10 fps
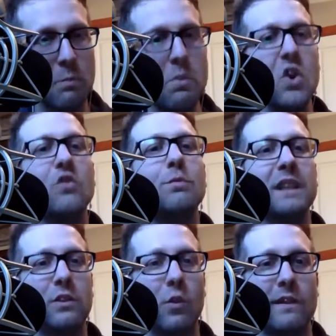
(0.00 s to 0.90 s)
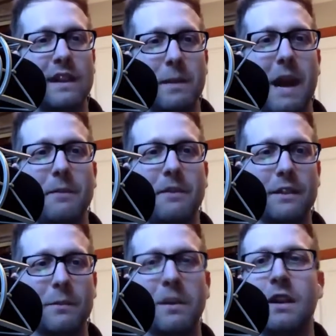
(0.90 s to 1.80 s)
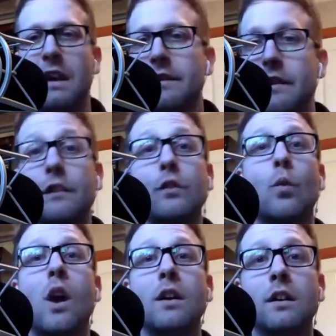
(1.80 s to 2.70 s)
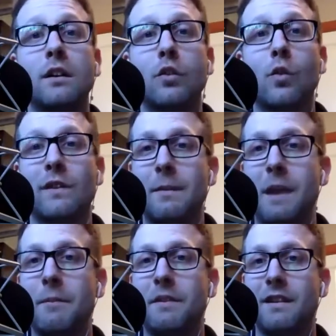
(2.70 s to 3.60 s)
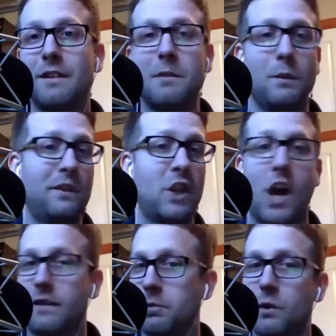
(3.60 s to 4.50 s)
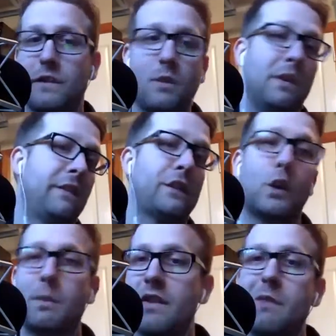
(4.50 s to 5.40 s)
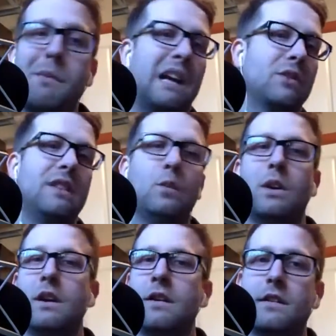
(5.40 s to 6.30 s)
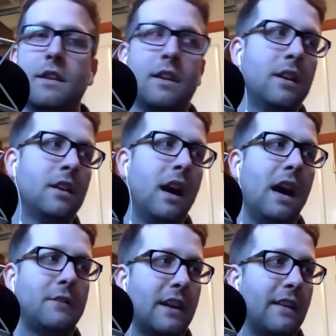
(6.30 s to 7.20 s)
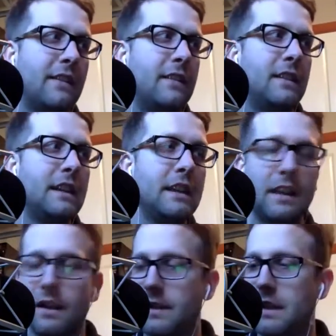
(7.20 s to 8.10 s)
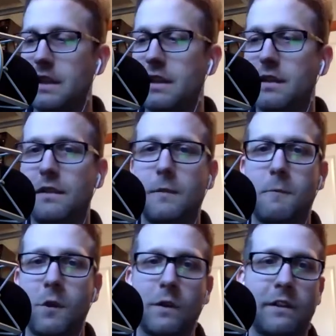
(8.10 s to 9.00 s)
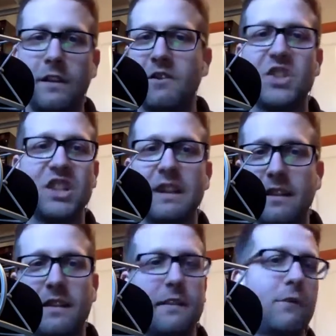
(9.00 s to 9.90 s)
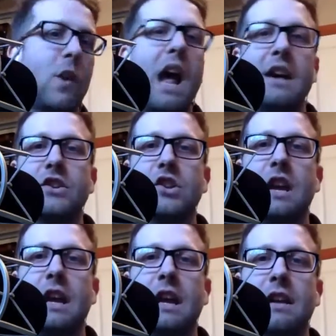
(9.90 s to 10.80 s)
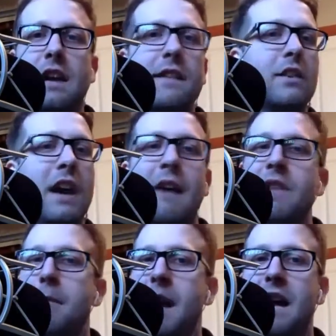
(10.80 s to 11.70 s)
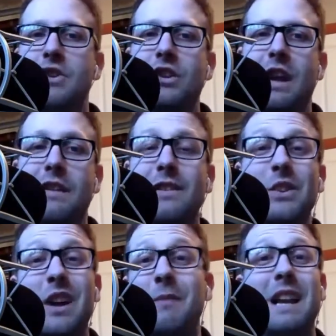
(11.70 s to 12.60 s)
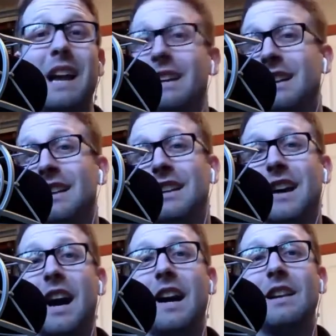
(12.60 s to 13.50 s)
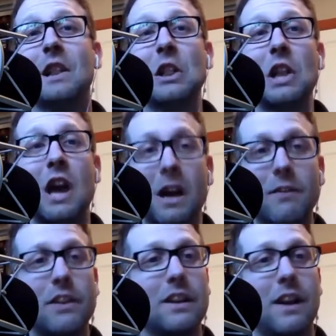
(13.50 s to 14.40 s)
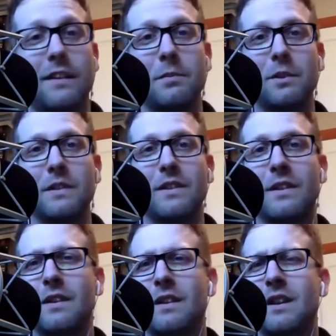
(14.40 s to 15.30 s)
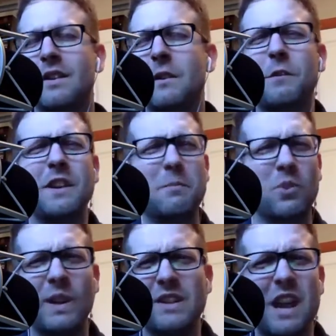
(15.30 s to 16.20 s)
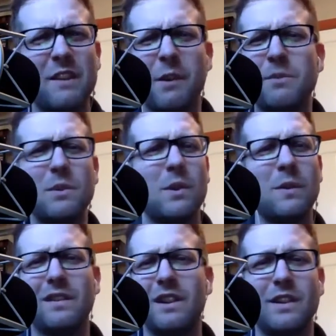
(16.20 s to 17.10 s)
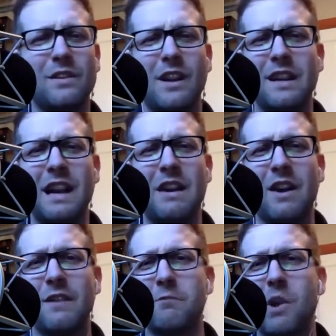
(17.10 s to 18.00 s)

Moved me towards Anabaptism. And as I swung towards Anabaptism, it was Gospels, it was Sermon on the Mount, it was I've got to see the subversive Jesus afresh. And I still have that passion. I still, I mean, I I love the Gospels. They're they're fun to preach out of. I'm doing a whole series right now out of